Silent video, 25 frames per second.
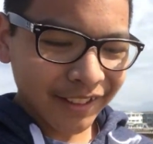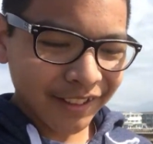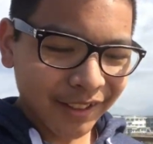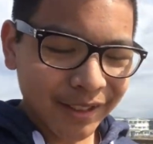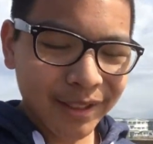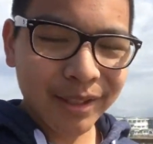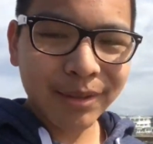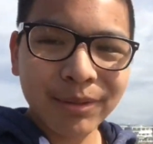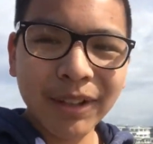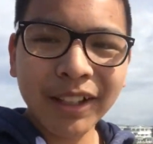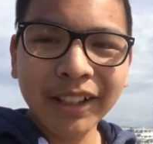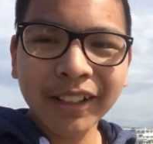
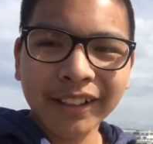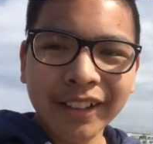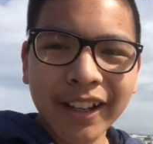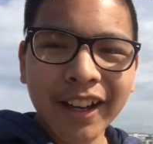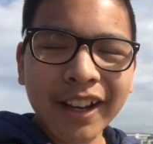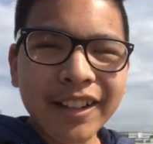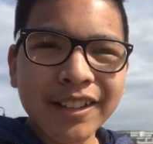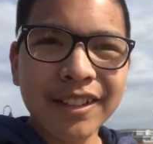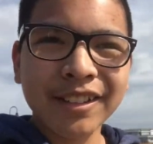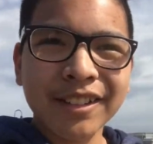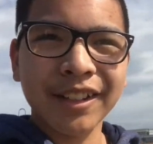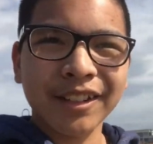it's really
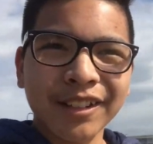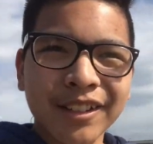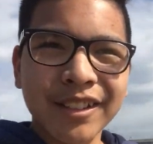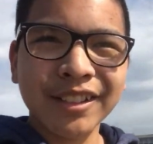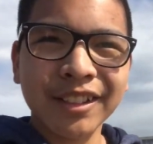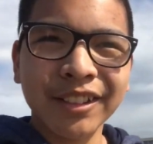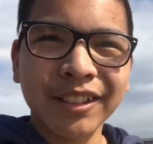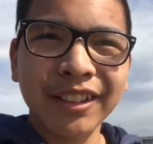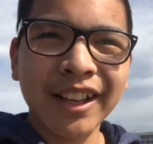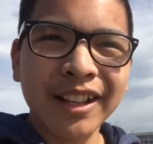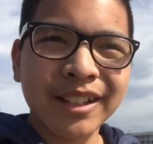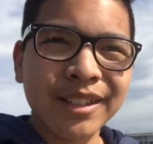nice here,
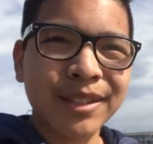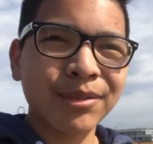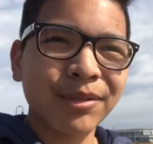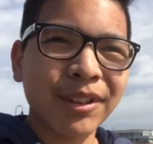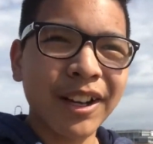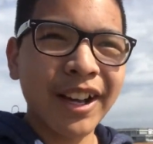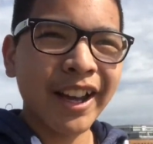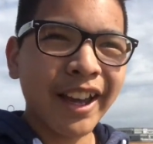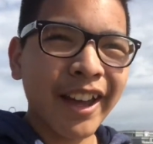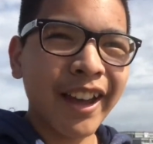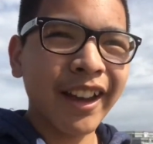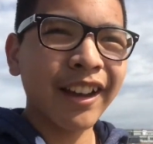so that's
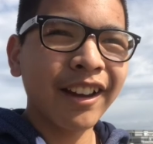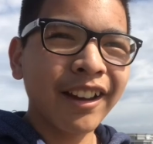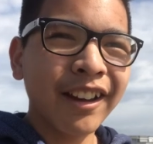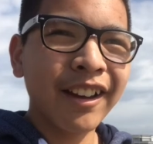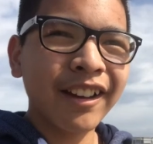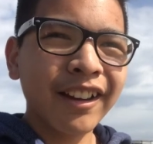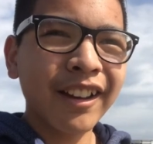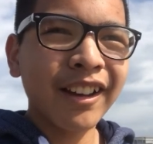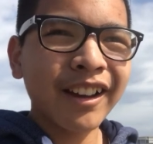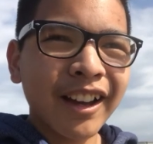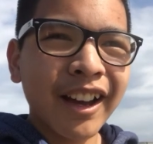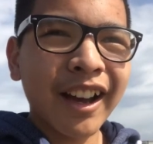why
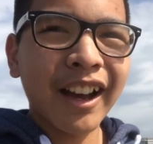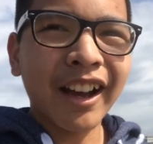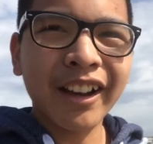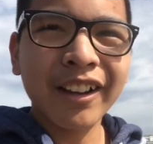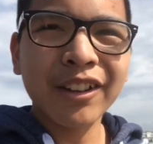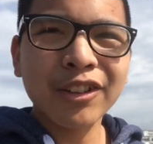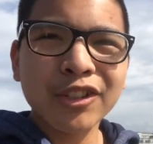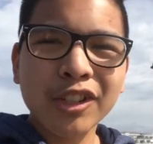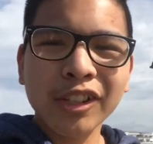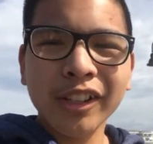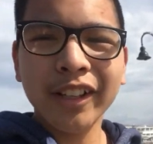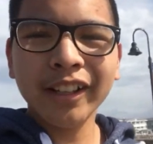I
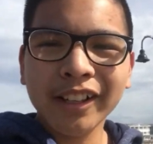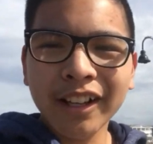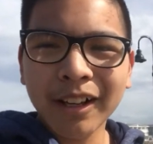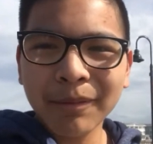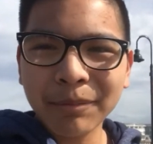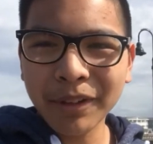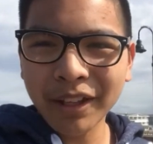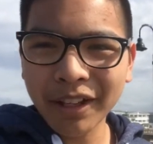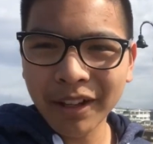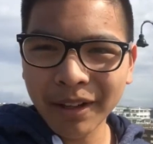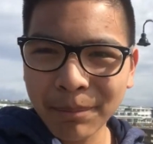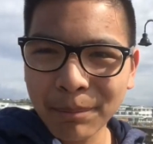usually
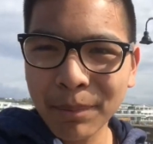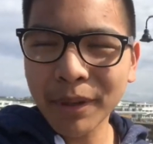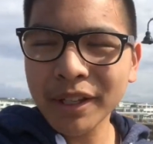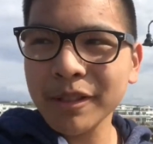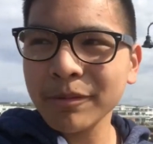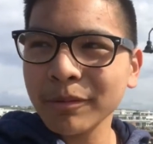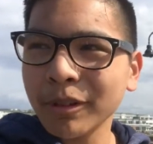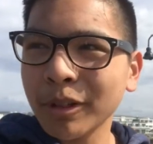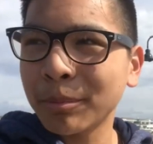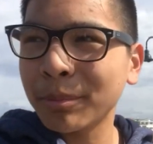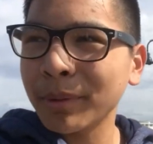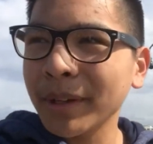come to
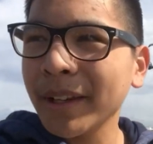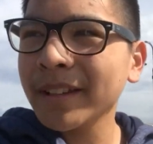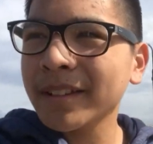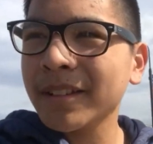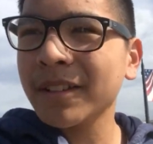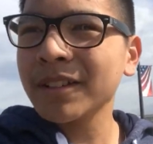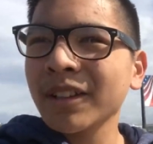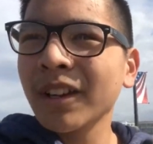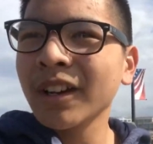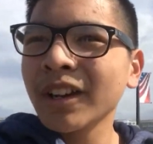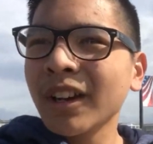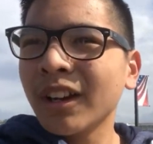Pismo
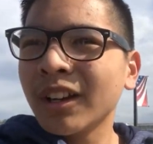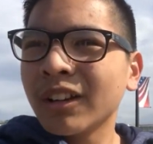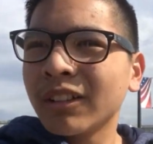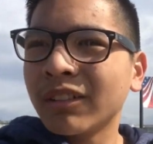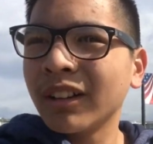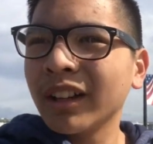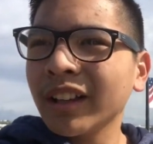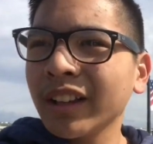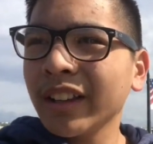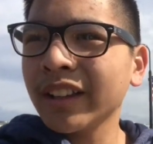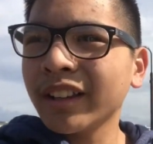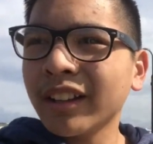Beach.
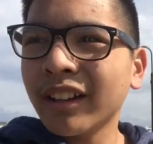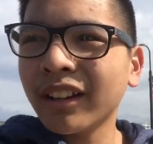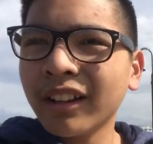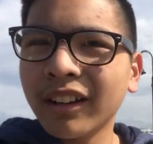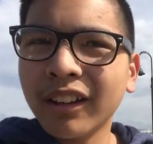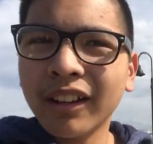Really,